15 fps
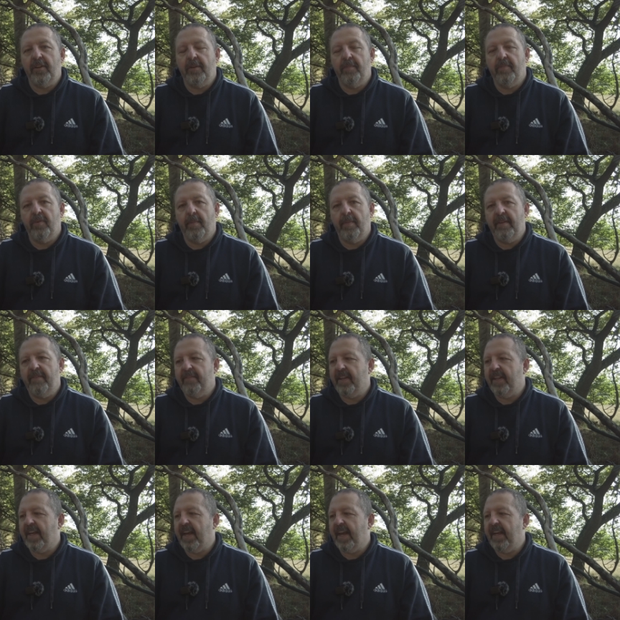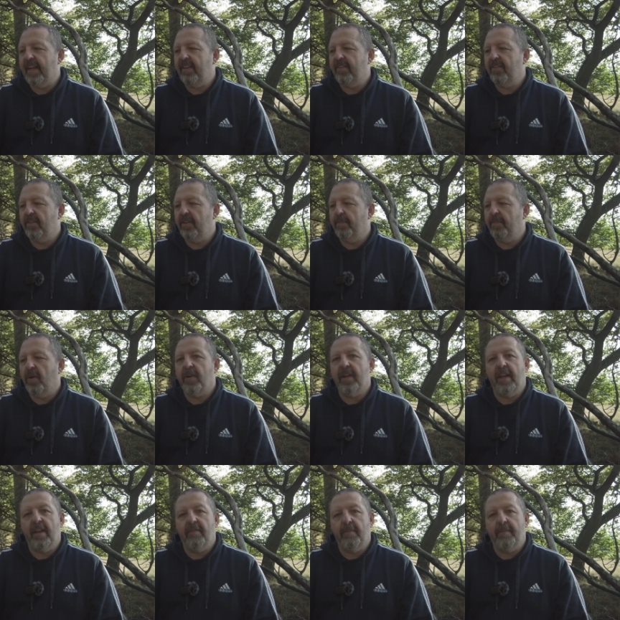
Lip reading: you could probably fit that into the pocket of